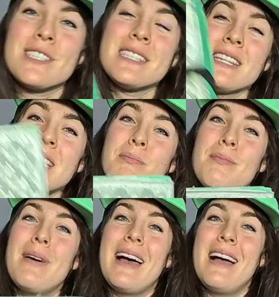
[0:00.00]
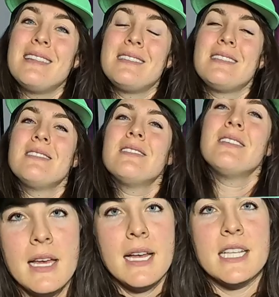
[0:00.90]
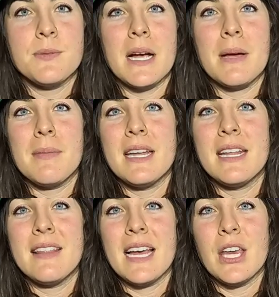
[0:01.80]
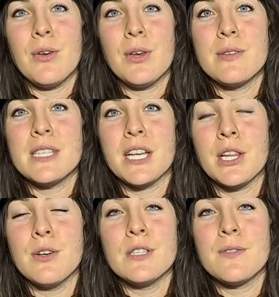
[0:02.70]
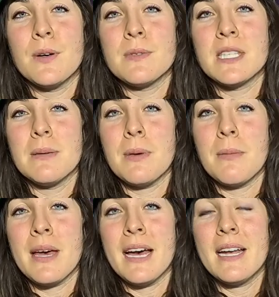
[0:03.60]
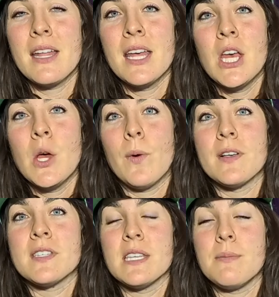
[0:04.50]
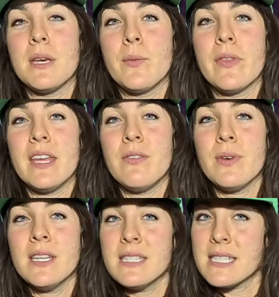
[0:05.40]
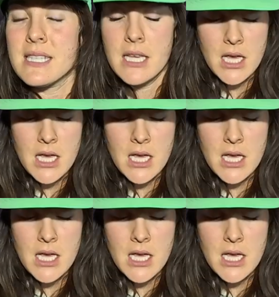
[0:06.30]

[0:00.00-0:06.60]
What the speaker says: sleep mats, it's recommended that you use a closed foam sleeping pad while sleeping with infants.